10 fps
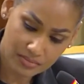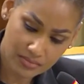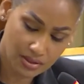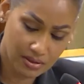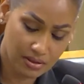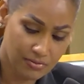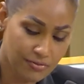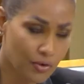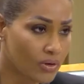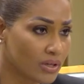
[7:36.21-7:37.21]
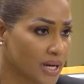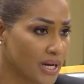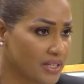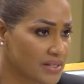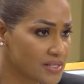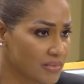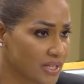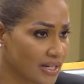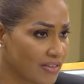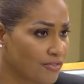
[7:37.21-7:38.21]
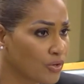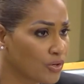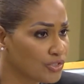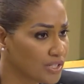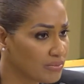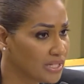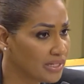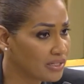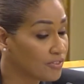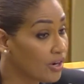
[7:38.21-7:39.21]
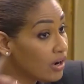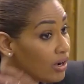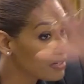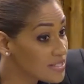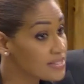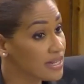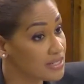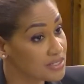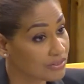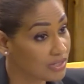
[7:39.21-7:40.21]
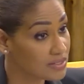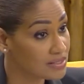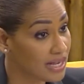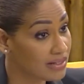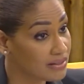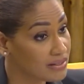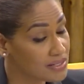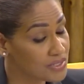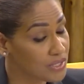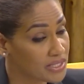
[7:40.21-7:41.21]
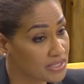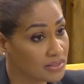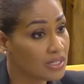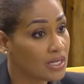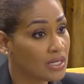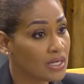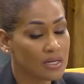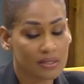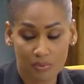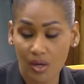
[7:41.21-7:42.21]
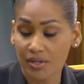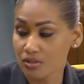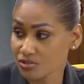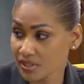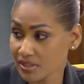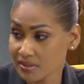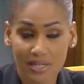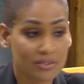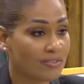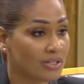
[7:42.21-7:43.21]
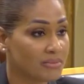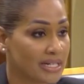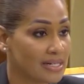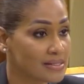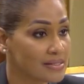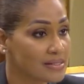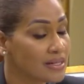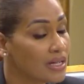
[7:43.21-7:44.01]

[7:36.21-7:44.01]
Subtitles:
the I think it's something like 400 million for all of the sites across the island. This is going to, 100, I don't have my glasses.